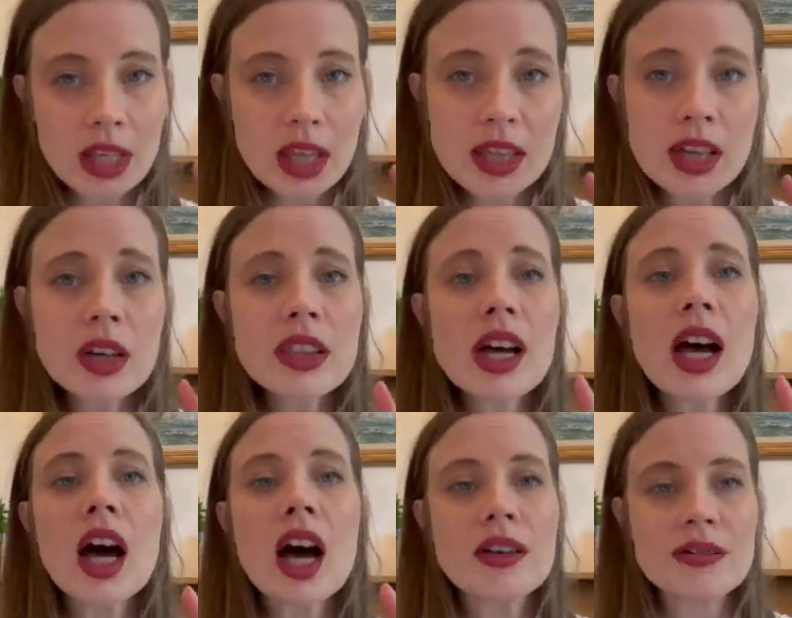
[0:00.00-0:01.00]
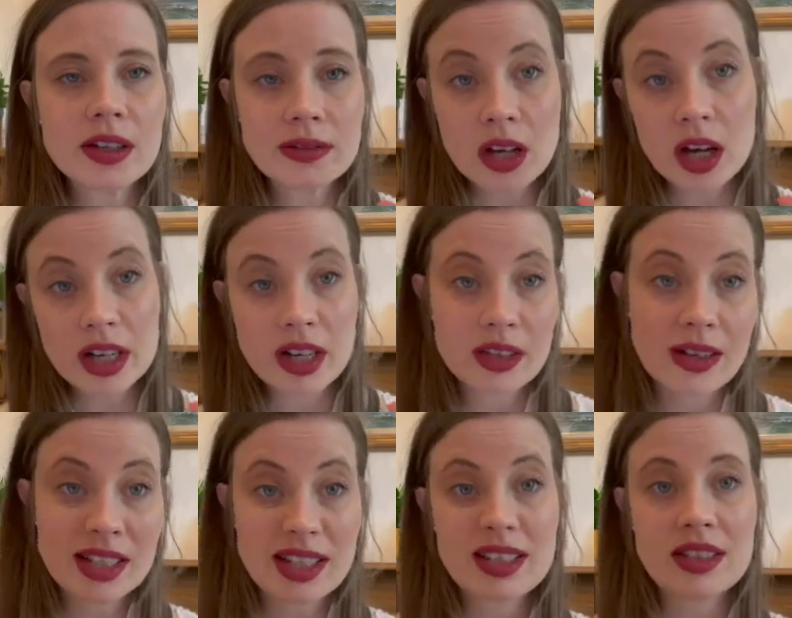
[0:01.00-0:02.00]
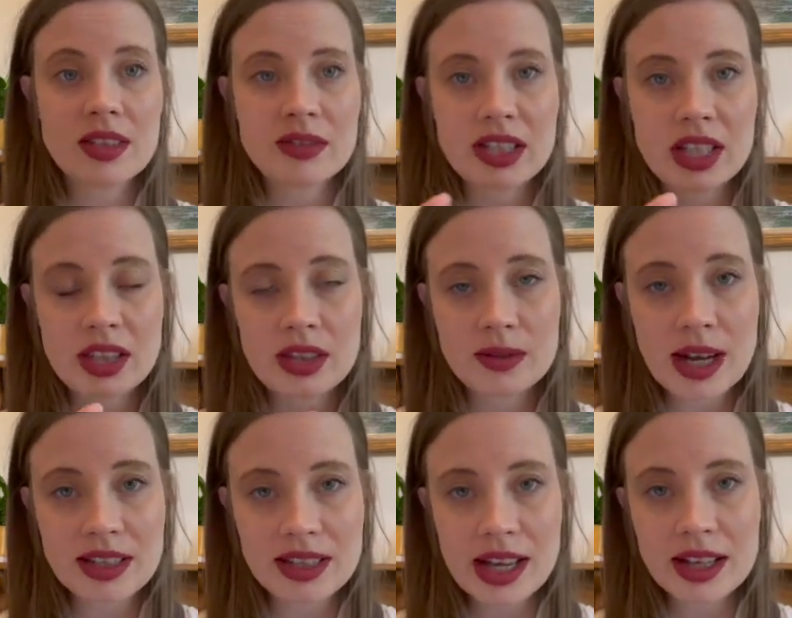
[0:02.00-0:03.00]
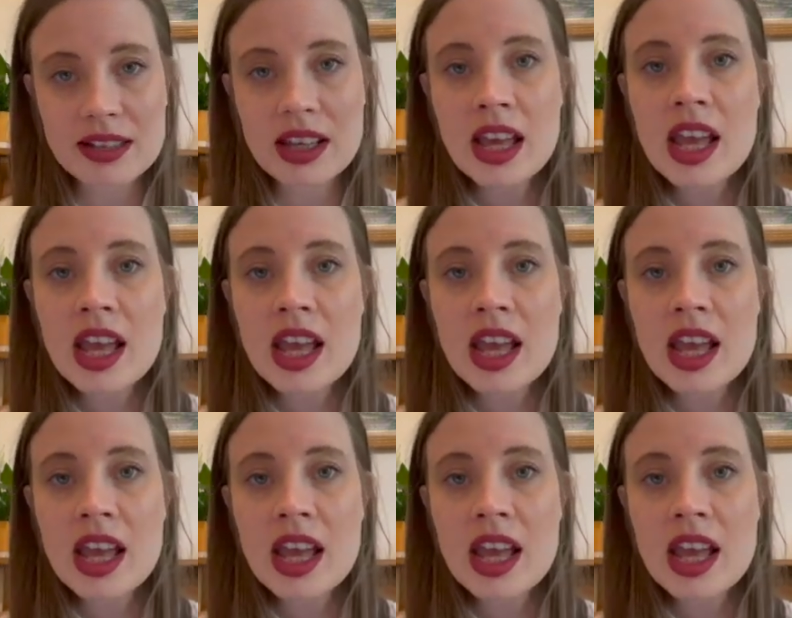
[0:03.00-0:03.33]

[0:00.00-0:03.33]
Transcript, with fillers: The other half of cardiothoracics is obviously thoracics.